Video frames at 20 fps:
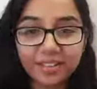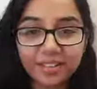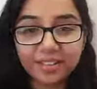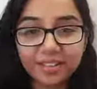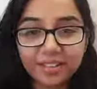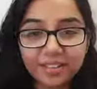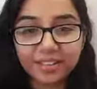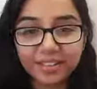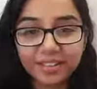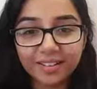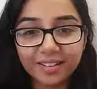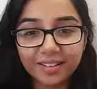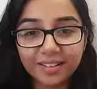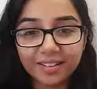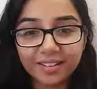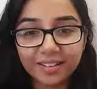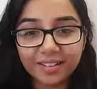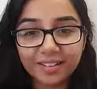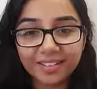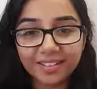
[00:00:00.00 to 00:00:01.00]

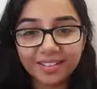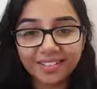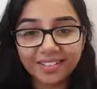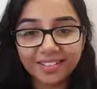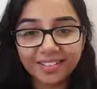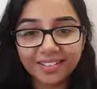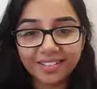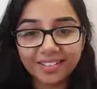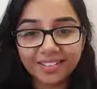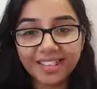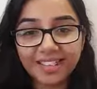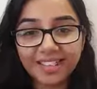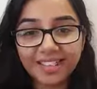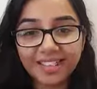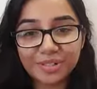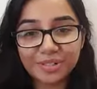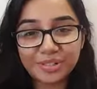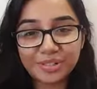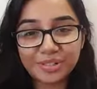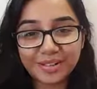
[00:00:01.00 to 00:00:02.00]

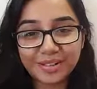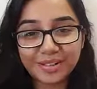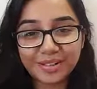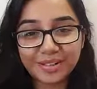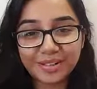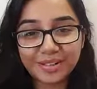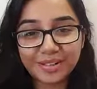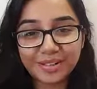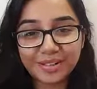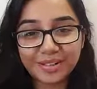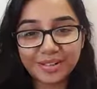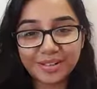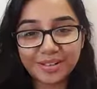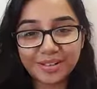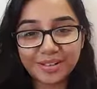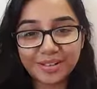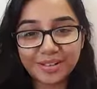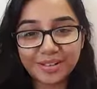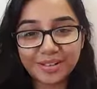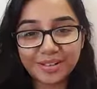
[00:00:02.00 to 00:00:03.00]

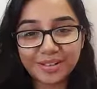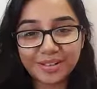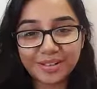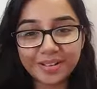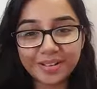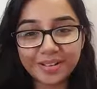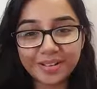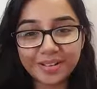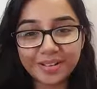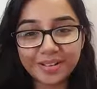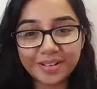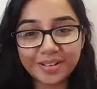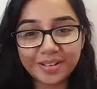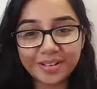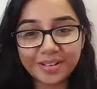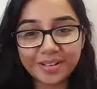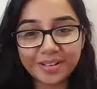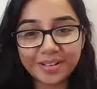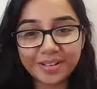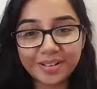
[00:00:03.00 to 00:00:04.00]
Nothing is said.